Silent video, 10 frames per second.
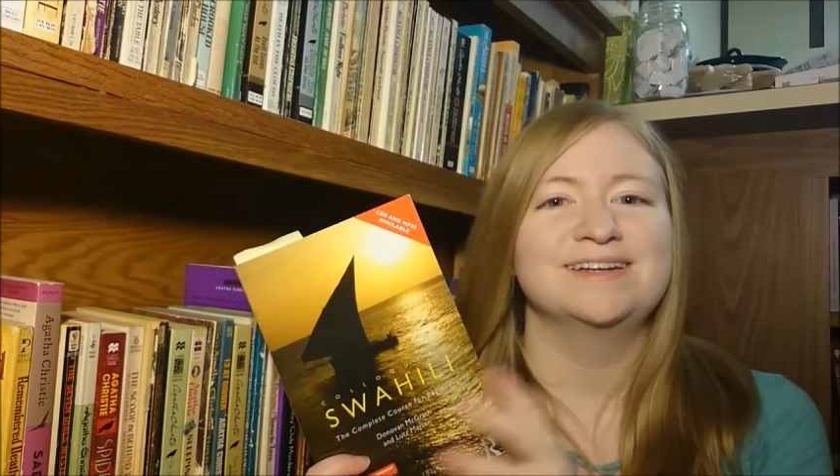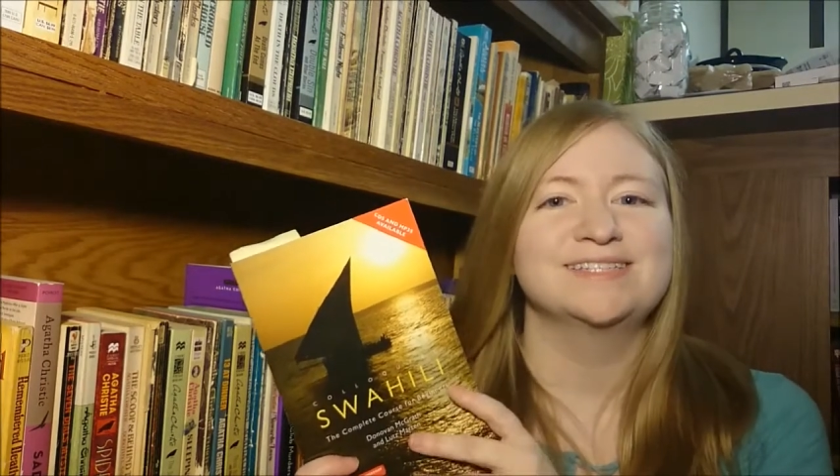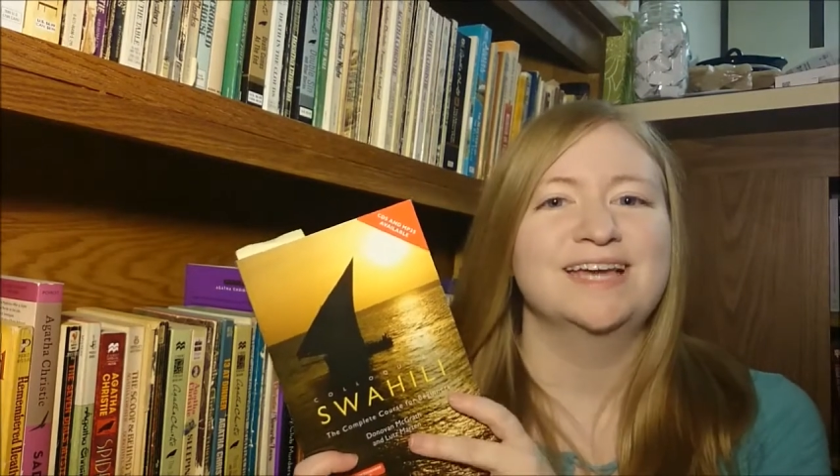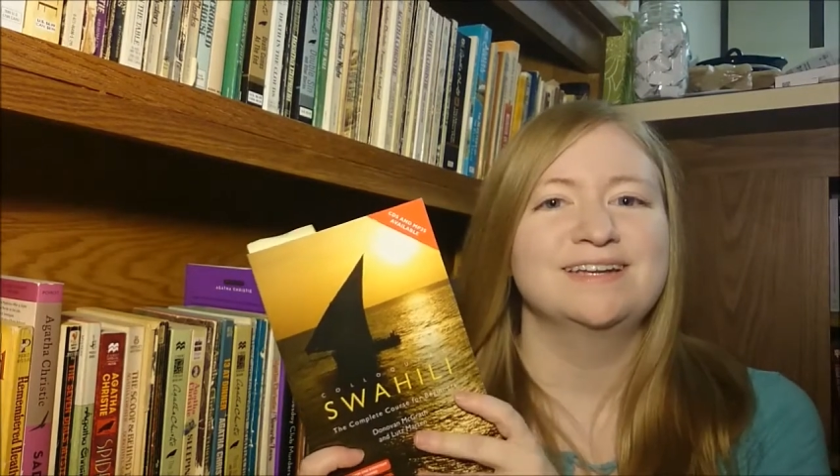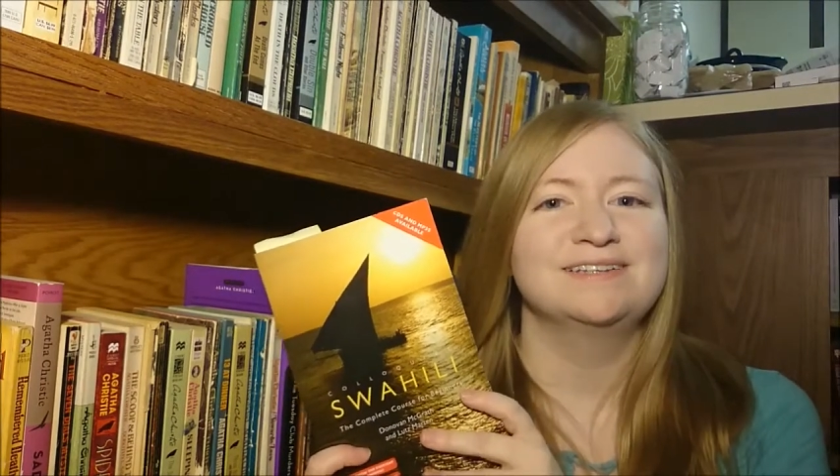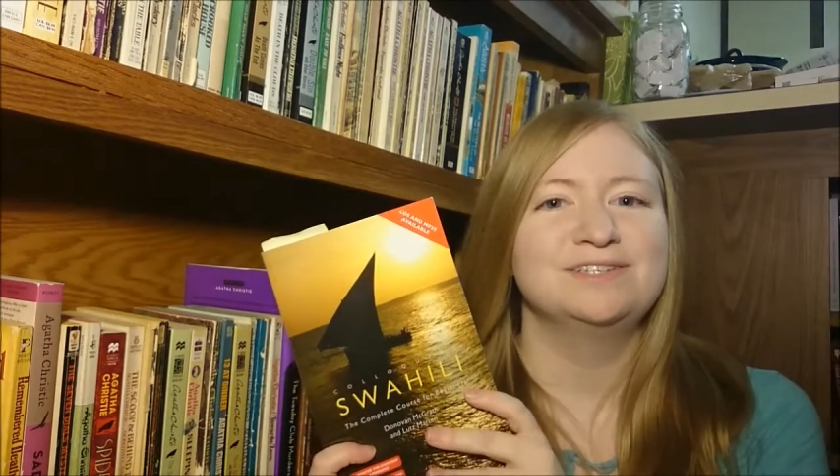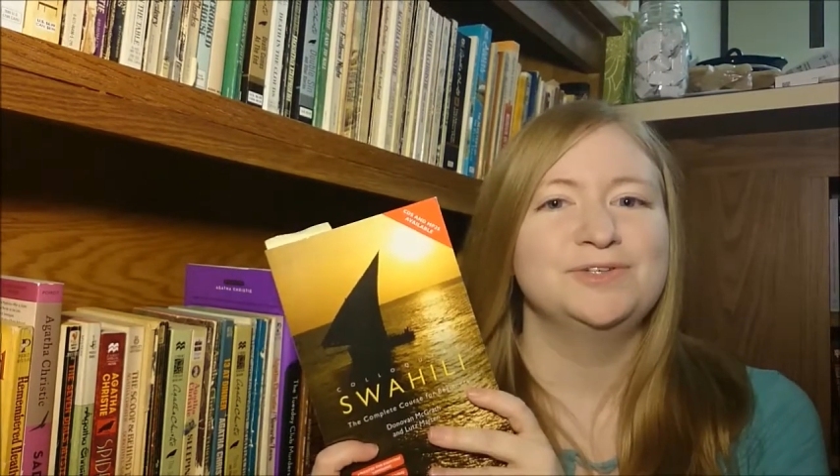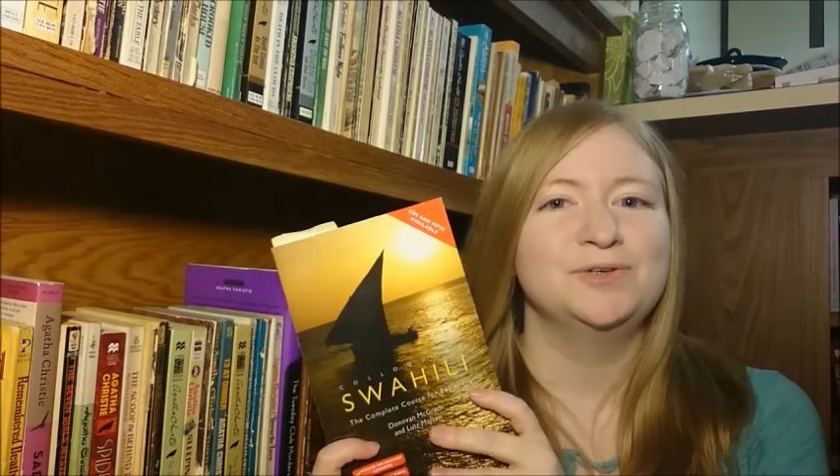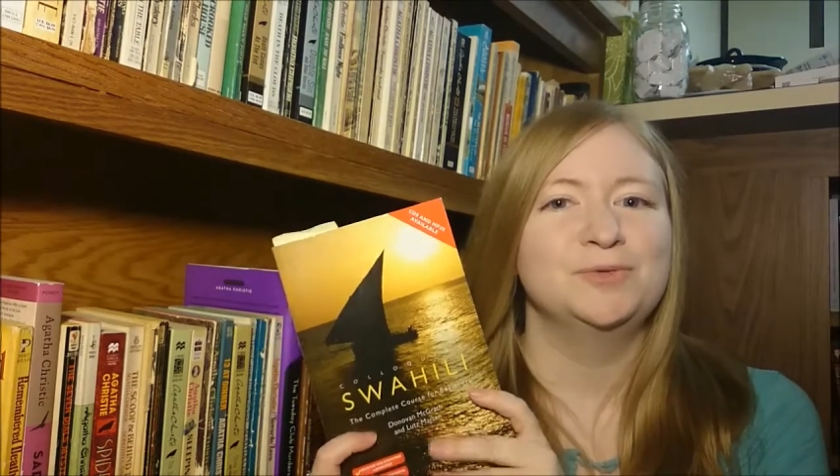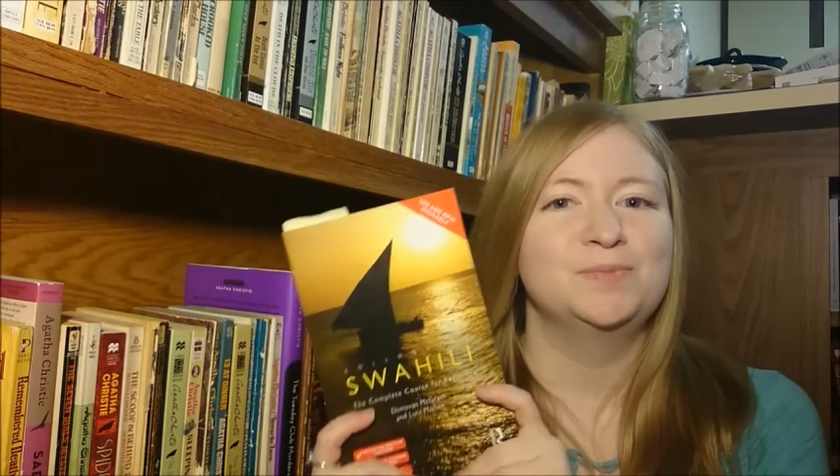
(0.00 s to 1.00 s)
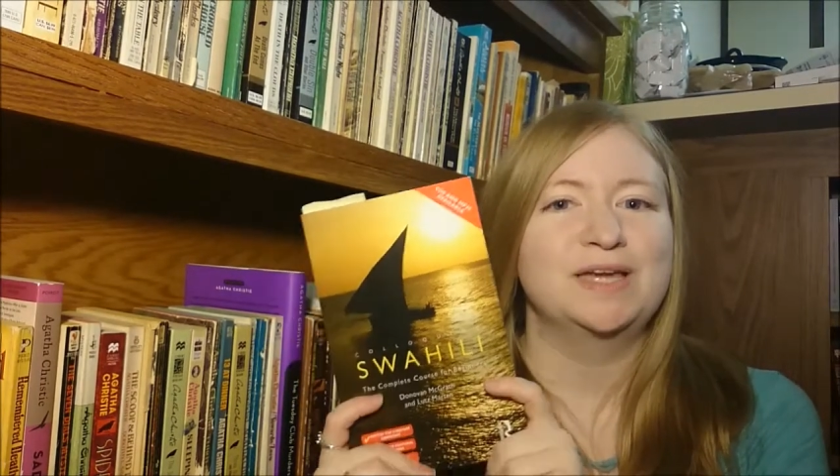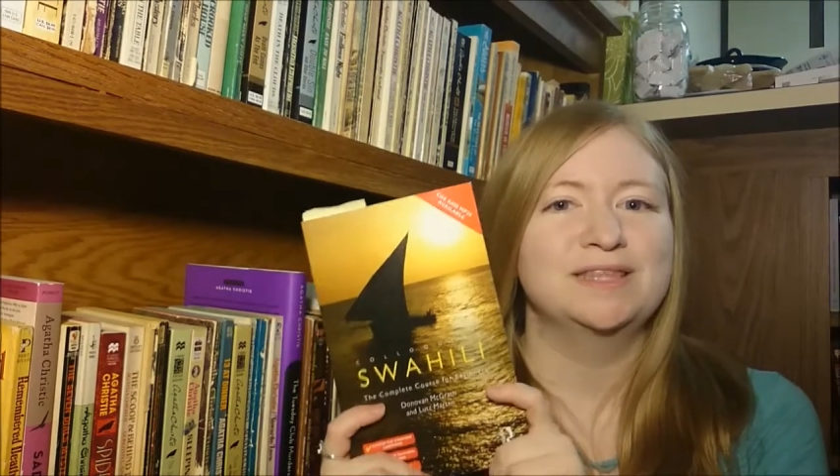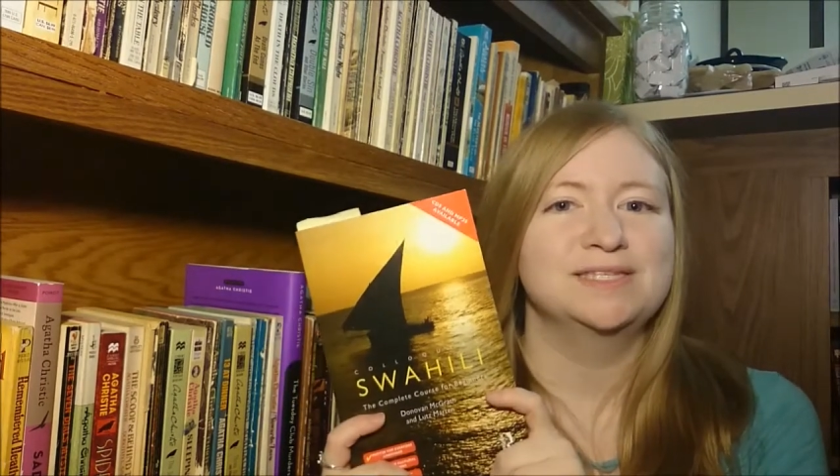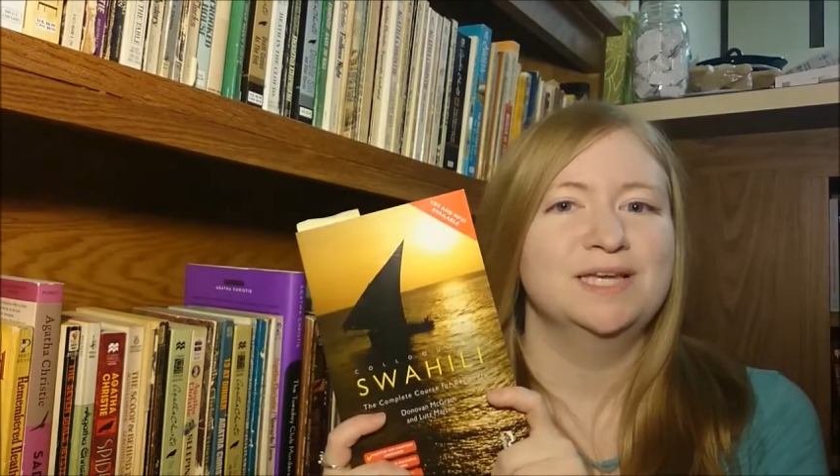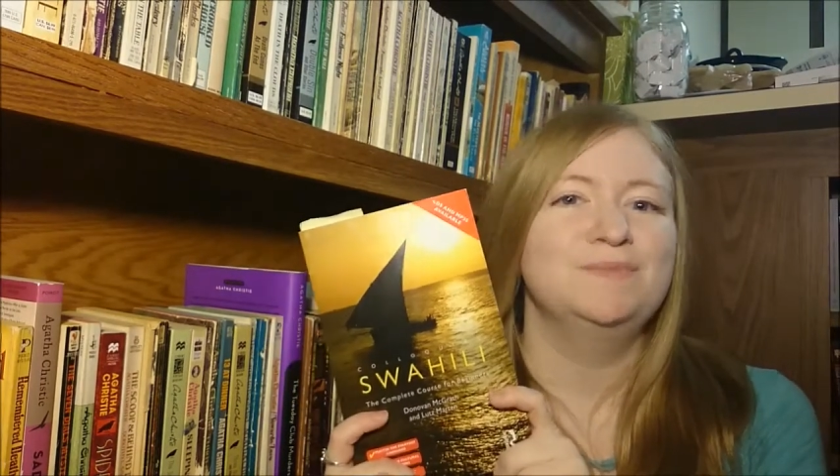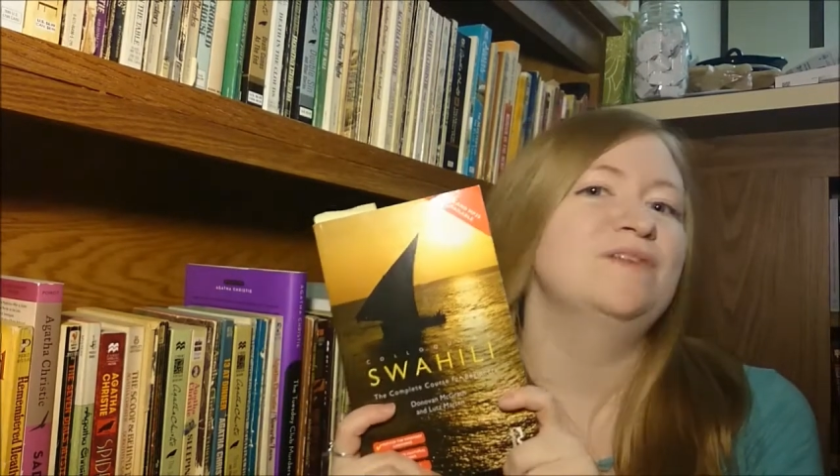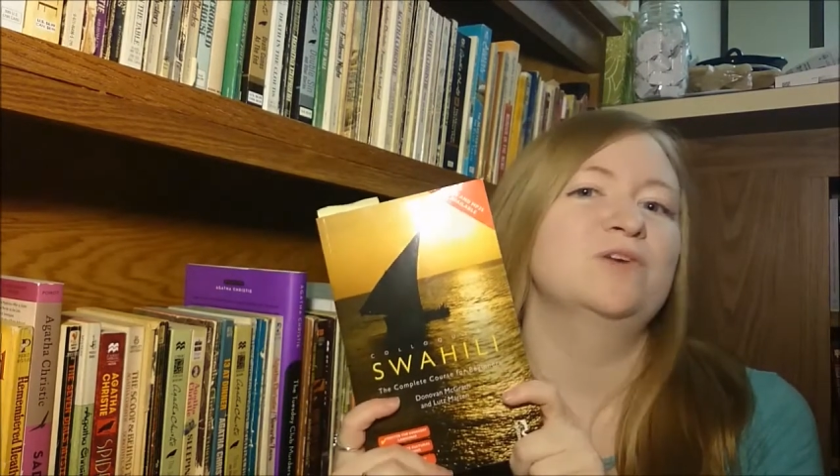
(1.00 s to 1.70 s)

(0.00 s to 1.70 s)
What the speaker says: I decided to pick this up